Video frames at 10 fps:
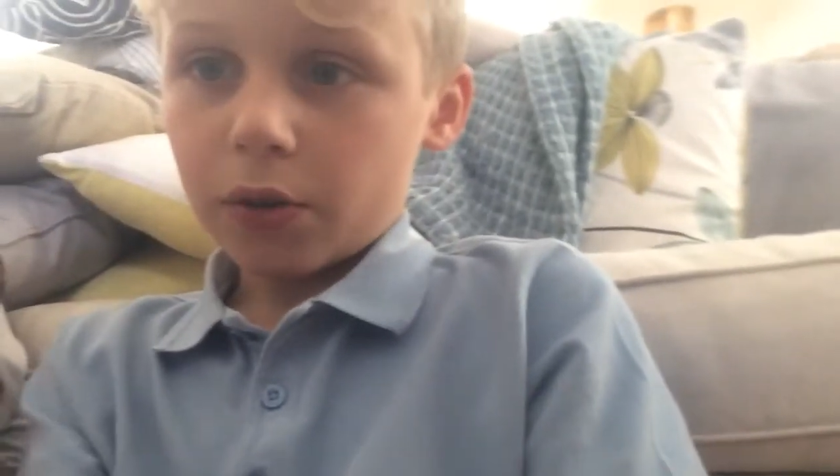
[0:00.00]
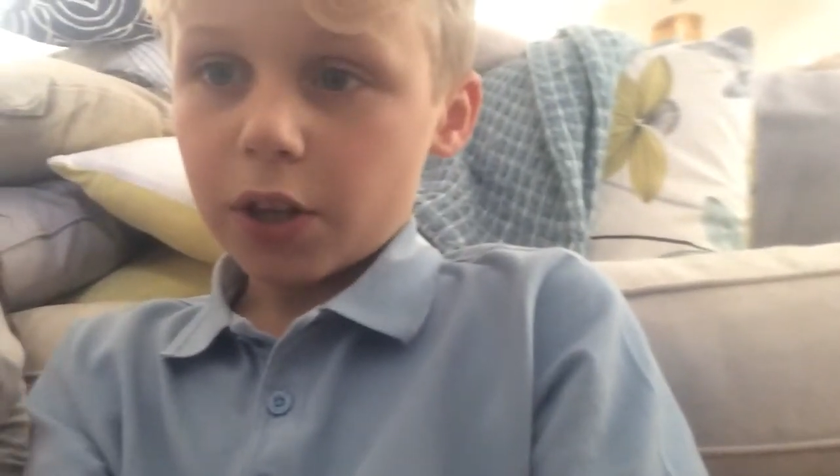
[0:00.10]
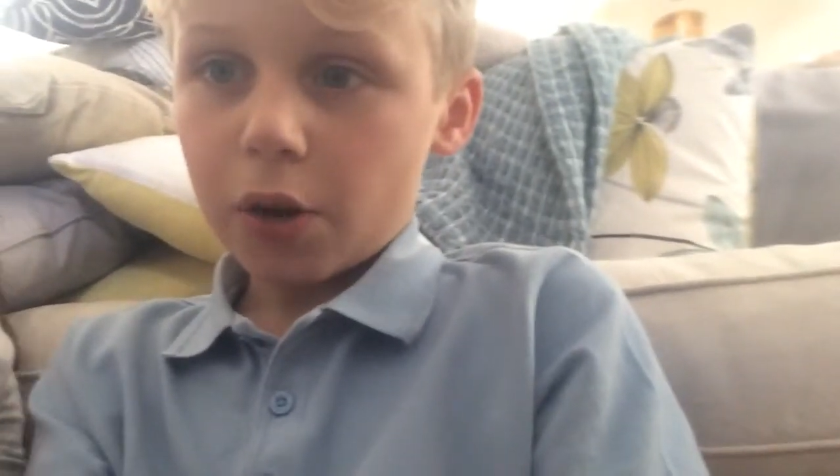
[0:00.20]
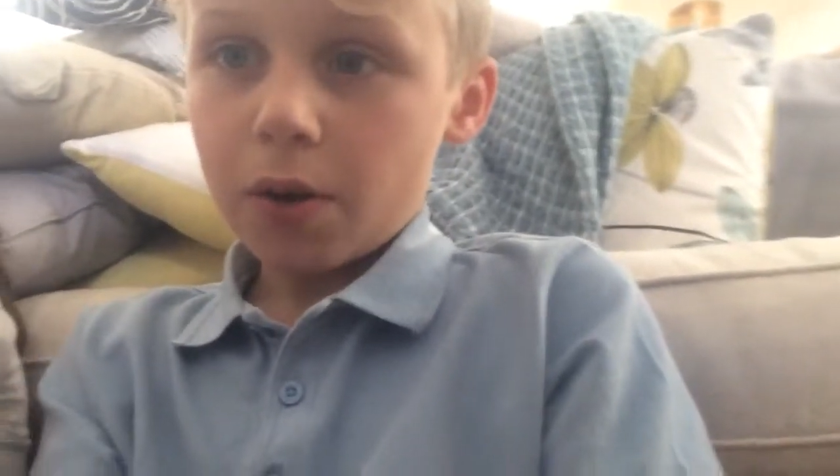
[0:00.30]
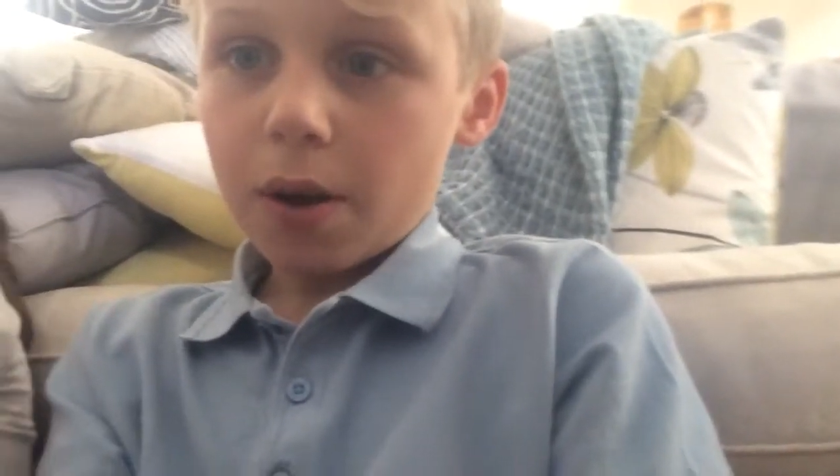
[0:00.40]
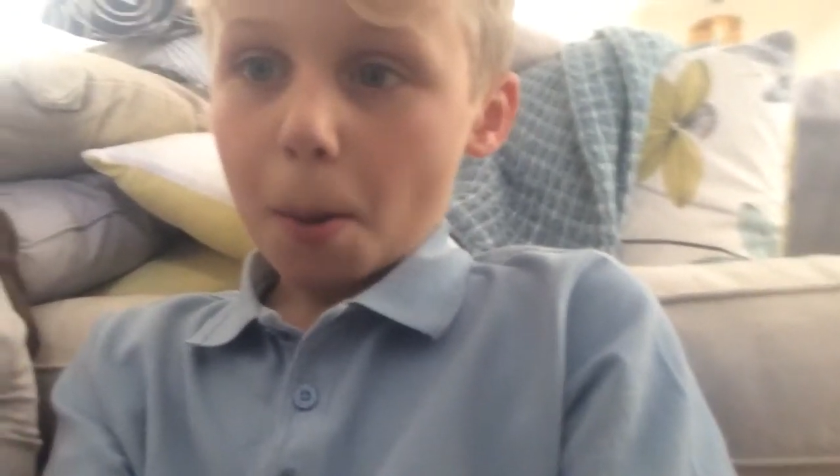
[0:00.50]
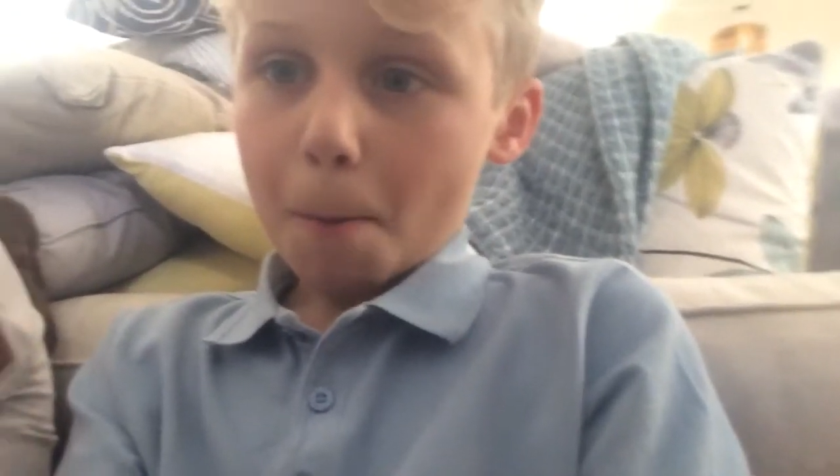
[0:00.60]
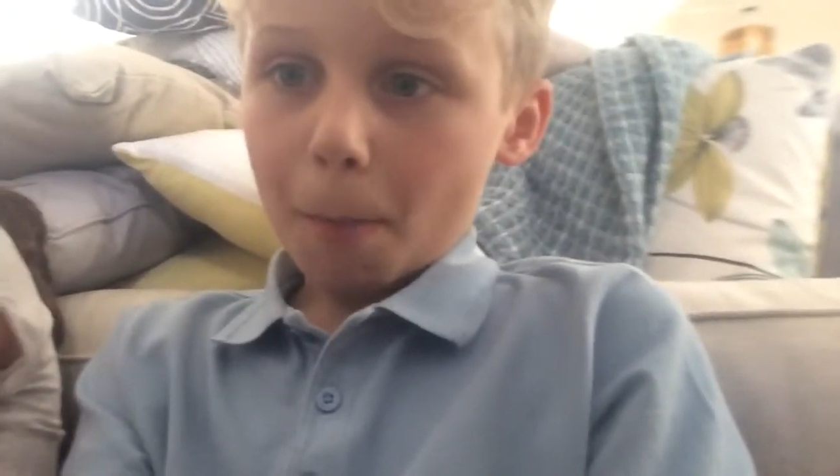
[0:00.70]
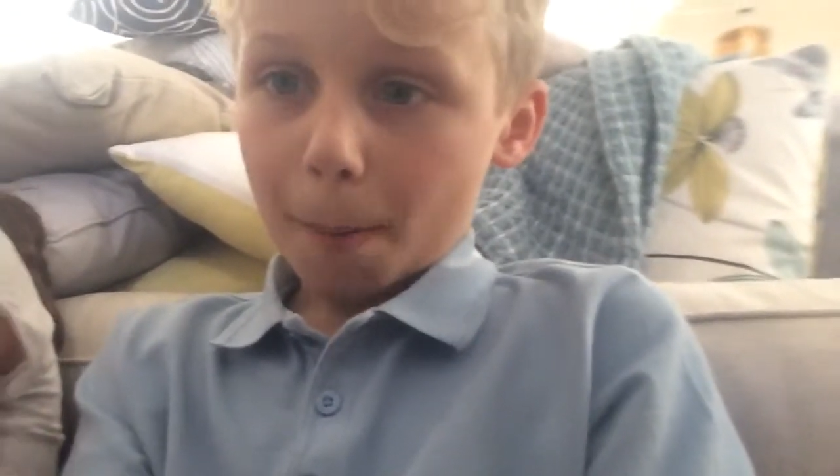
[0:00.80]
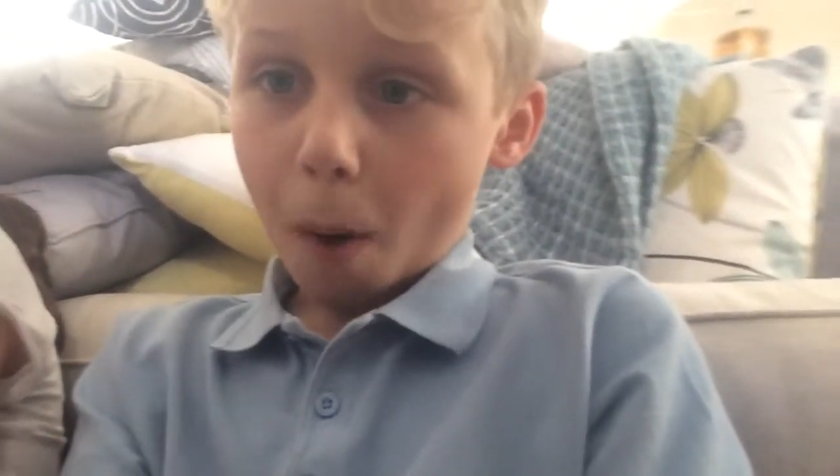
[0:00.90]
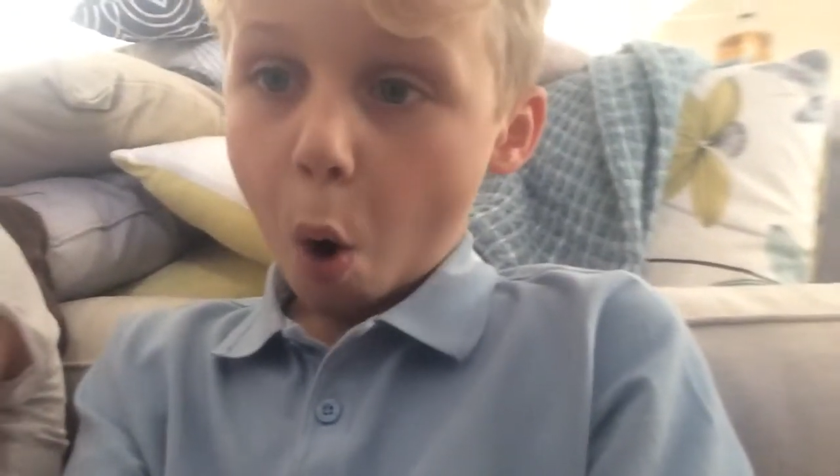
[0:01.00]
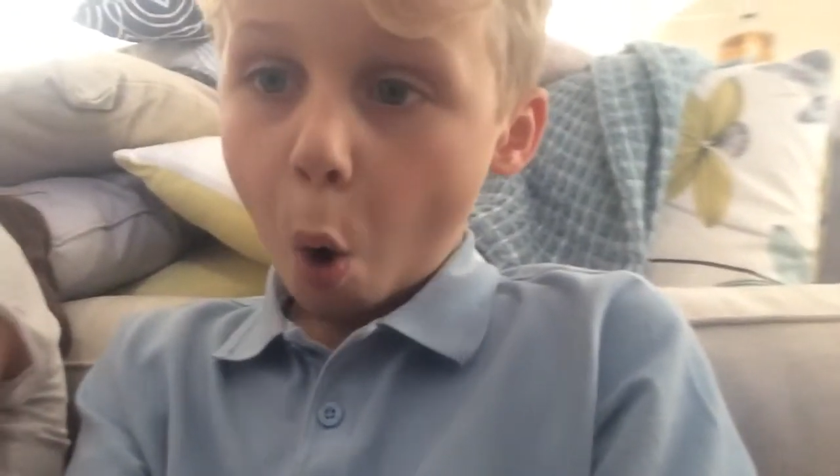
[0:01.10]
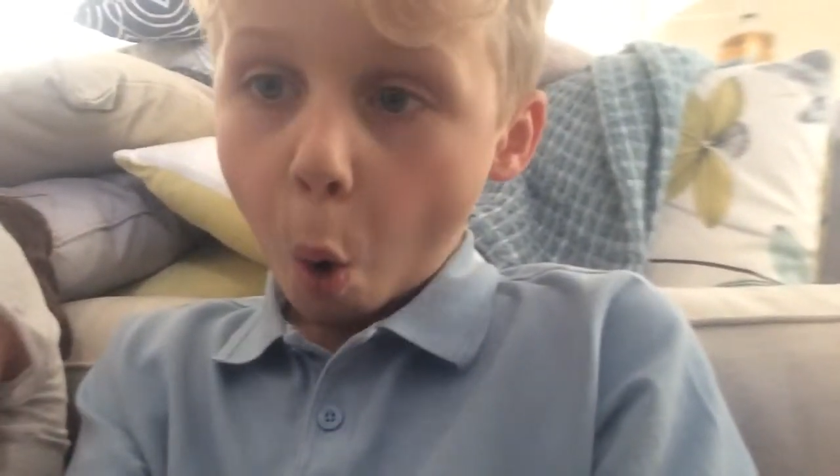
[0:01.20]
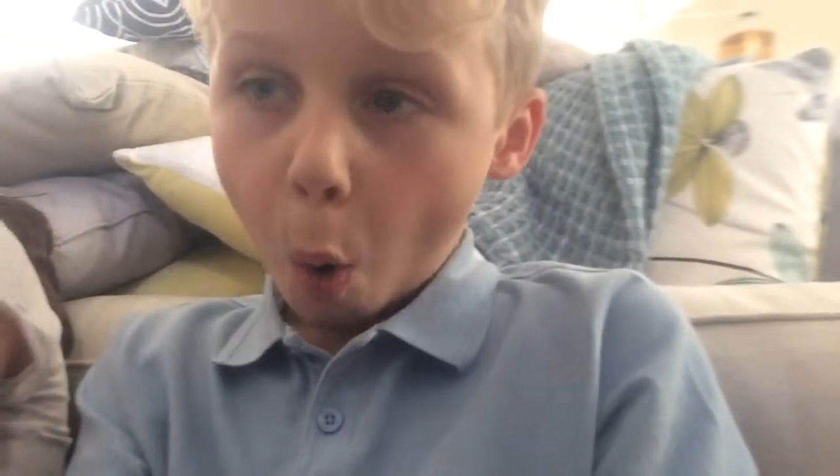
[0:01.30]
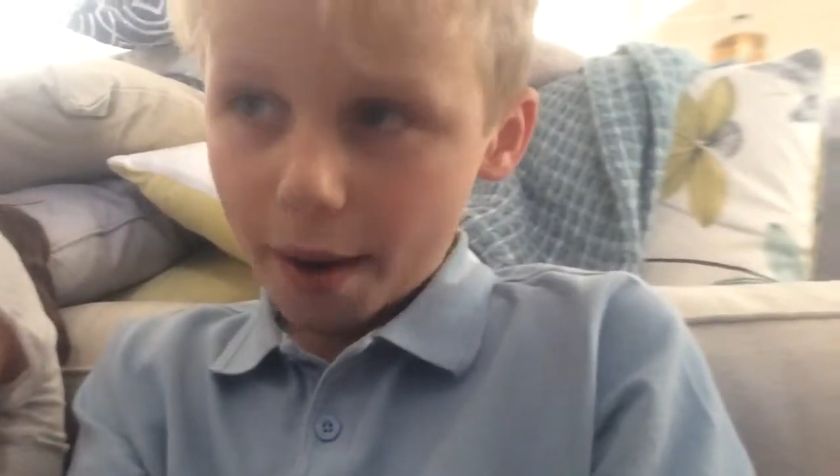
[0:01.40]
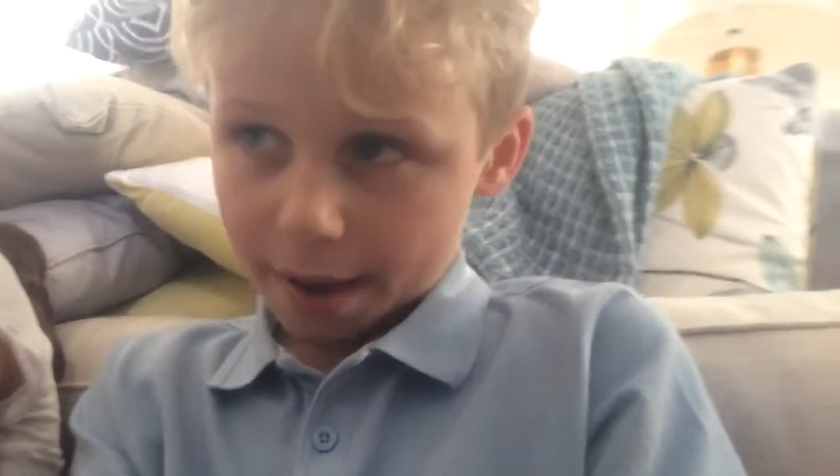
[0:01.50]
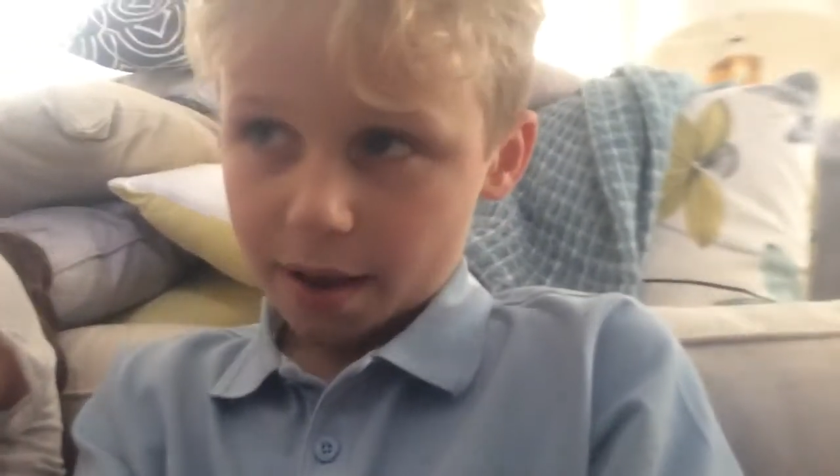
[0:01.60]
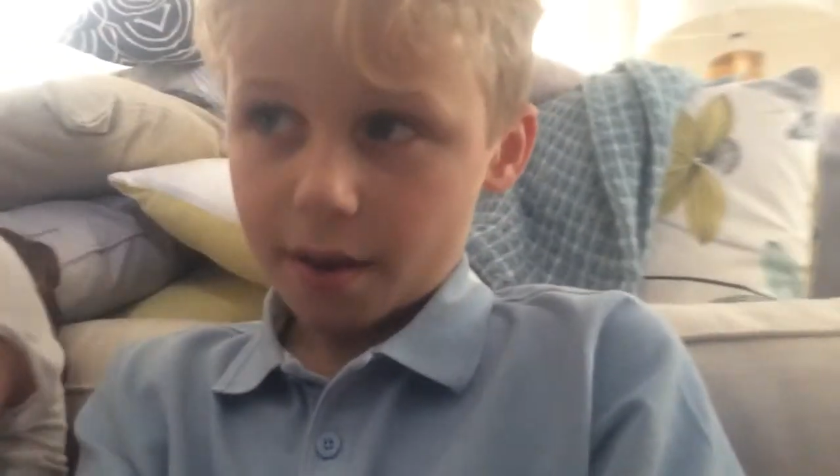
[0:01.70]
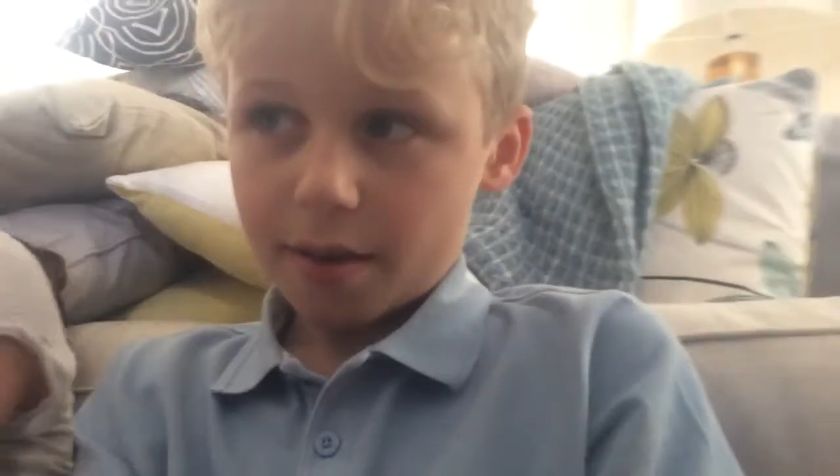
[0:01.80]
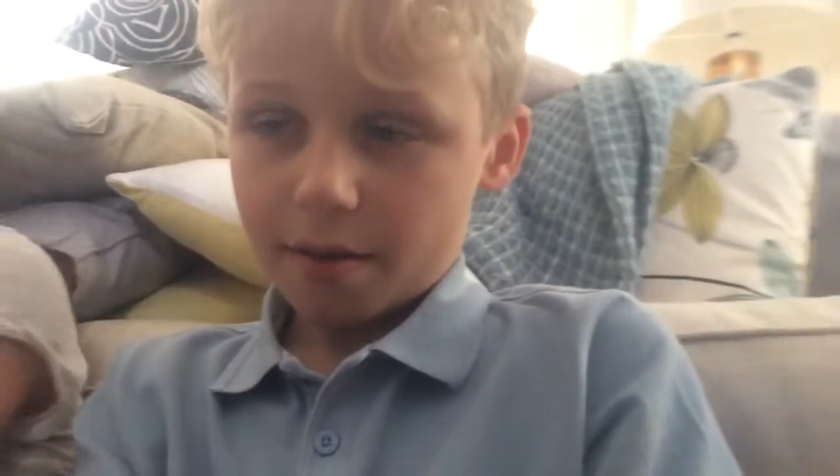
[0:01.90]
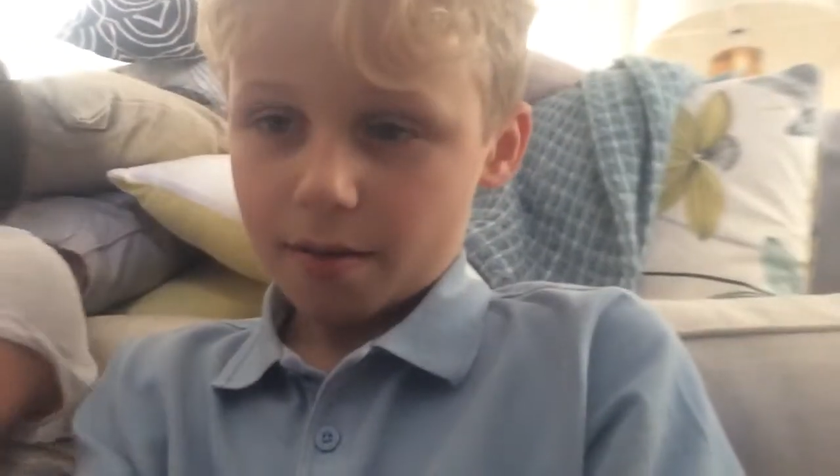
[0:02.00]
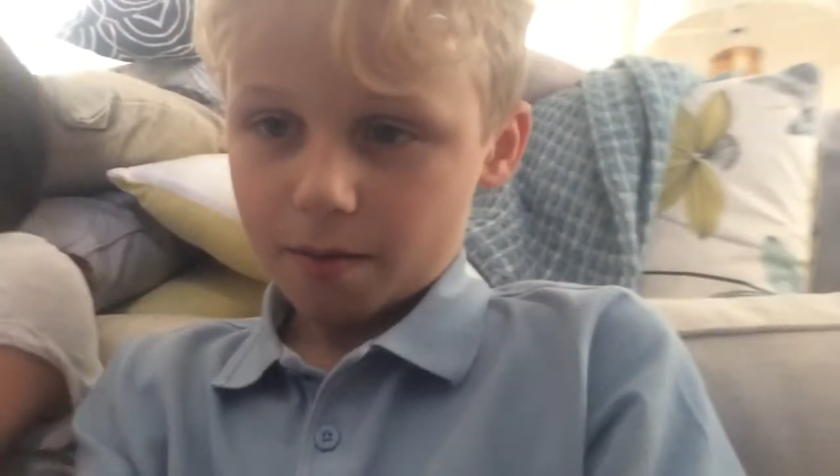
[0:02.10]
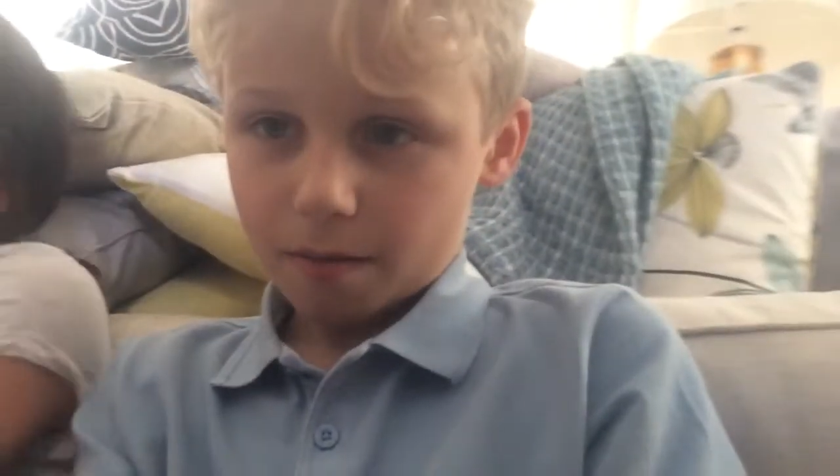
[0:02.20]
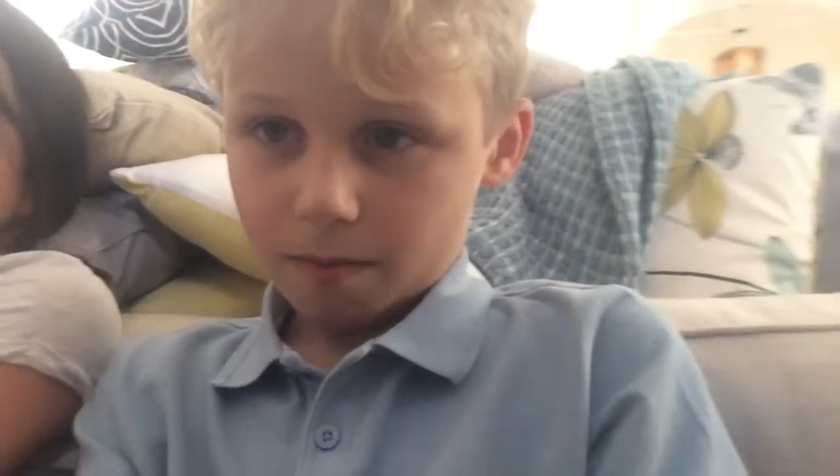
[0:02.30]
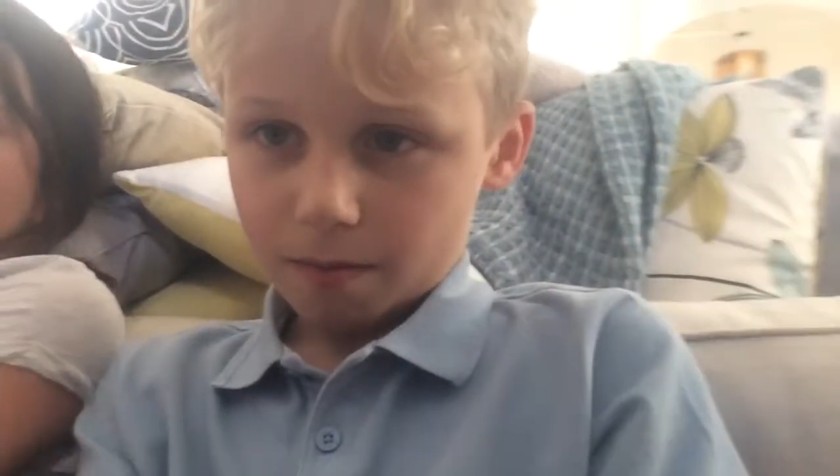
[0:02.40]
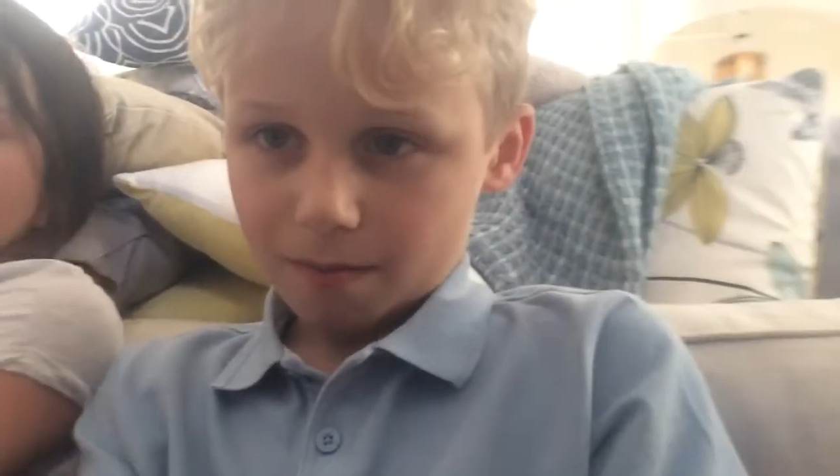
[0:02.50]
So bye bye. Bye.